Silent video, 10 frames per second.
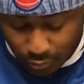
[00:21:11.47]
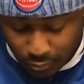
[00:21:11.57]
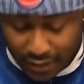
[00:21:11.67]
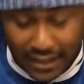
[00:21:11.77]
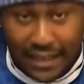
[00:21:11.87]

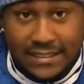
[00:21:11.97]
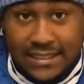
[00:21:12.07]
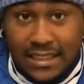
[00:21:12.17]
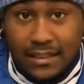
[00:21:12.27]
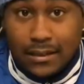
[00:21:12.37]

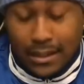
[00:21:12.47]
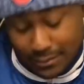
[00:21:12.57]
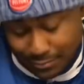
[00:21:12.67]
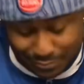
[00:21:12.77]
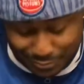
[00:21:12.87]
19,
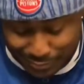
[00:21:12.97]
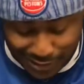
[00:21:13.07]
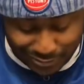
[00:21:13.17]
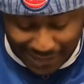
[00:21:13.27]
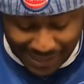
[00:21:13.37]

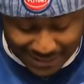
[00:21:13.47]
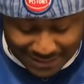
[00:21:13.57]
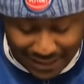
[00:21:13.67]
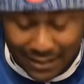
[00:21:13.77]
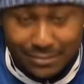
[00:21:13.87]
about
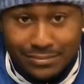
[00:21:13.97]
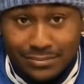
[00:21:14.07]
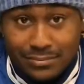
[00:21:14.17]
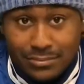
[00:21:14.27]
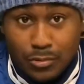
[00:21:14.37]
18
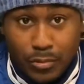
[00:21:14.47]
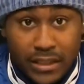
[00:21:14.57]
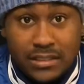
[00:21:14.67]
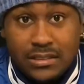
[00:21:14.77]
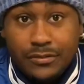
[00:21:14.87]

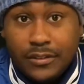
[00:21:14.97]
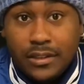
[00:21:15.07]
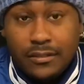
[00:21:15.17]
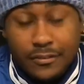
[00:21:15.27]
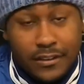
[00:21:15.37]
wins
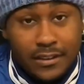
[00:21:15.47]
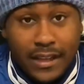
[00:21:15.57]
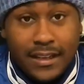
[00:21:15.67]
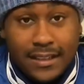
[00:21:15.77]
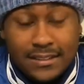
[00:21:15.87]
for the
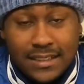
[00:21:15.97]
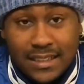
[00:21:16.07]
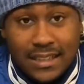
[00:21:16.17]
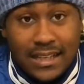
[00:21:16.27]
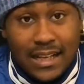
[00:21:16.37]
Lakers.
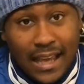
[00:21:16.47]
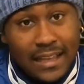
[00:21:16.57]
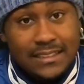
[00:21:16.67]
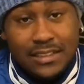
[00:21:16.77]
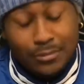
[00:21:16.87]

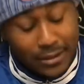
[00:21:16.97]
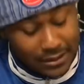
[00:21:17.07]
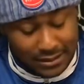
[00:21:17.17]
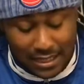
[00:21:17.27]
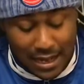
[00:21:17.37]
18
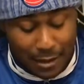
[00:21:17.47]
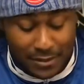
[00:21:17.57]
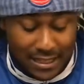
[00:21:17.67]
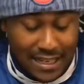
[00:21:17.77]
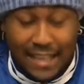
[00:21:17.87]
wins. I
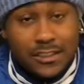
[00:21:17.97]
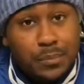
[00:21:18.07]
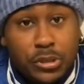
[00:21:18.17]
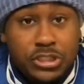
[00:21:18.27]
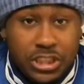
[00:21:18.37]
mean, that's
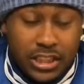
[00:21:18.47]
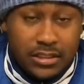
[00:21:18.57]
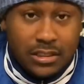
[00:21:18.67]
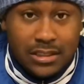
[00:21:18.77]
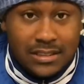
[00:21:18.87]
pushing it.
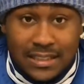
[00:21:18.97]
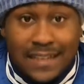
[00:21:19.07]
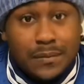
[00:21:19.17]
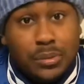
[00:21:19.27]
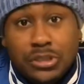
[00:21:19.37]

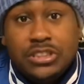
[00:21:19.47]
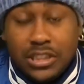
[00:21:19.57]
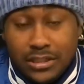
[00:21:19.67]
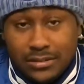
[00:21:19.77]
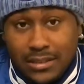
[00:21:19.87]
That's
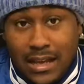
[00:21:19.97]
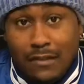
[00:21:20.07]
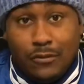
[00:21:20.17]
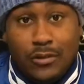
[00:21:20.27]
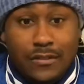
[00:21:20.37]
pushing it
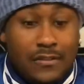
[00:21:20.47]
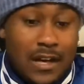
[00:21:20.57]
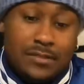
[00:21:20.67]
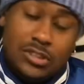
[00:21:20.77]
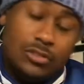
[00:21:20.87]
at
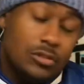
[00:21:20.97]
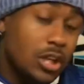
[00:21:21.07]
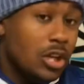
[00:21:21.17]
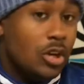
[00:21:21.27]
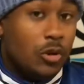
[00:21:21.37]
45. So
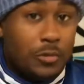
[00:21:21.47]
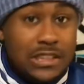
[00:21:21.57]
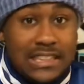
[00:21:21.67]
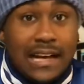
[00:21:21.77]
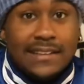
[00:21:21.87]
we
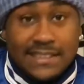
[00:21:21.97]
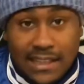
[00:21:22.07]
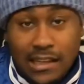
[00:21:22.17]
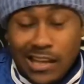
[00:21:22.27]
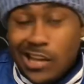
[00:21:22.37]
shall
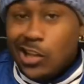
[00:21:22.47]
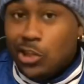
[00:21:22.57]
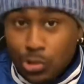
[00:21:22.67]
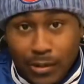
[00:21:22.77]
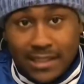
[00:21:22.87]
see.
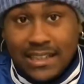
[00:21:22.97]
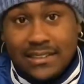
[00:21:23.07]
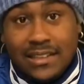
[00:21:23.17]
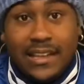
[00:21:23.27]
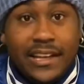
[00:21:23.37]
Do I
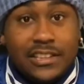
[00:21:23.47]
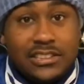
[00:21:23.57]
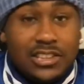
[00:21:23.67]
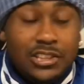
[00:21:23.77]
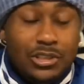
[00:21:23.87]
think the
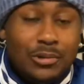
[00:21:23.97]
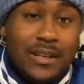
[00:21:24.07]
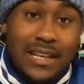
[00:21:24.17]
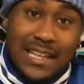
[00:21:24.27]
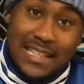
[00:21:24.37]
Lakers could do
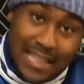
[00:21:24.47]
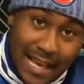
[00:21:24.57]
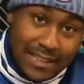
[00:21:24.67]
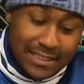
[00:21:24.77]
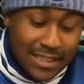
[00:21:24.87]
it?
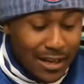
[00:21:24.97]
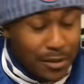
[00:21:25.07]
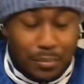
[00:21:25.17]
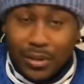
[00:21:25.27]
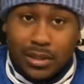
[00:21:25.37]
Yes.
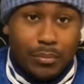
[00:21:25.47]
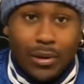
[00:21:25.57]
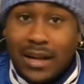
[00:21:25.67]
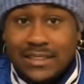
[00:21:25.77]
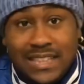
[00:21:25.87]
But
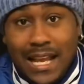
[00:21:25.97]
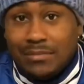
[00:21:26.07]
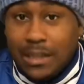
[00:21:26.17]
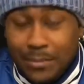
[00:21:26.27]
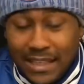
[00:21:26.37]
LeBron
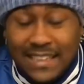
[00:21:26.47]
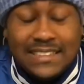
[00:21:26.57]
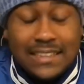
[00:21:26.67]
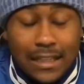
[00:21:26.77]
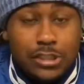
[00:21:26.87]
James, I mean,
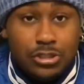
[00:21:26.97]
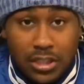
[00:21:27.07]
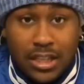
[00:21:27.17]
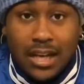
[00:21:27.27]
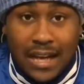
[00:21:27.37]
he's
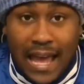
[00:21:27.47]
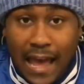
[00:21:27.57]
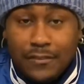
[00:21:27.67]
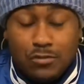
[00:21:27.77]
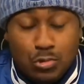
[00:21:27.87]
literally going to
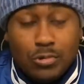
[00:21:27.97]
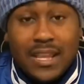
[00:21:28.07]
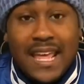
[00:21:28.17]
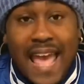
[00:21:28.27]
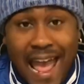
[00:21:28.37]
have to
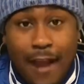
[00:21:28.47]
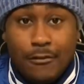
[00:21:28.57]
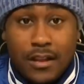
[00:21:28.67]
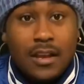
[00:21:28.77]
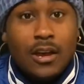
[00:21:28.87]

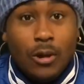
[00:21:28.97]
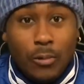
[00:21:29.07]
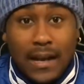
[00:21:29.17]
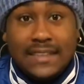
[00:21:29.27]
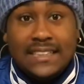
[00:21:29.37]
carry.
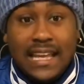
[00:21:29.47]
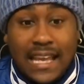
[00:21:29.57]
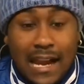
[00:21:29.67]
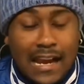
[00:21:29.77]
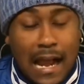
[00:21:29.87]
When I say
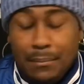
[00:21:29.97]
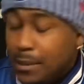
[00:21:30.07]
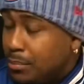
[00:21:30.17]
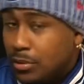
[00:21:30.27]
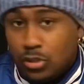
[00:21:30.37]
carry, I
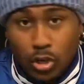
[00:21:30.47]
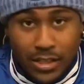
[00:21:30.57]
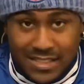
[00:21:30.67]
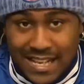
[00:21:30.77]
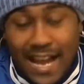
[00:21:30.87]
mean put the
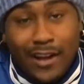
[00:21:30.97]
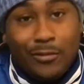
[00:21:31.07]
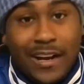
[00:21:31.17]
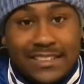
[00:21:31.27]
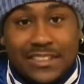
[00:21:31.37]
entire
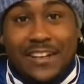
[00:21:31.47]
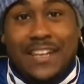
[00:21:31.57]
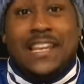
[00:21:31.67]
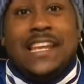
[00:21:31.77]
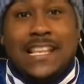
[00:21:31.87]
roster
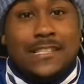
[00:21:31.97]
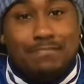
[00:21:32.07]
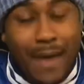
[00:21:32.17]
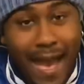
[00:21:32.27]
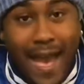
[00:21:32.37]
in his
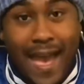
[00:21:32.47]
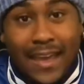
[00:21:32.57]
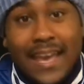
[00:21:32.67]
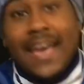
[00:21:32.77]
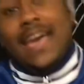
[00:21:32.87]
bag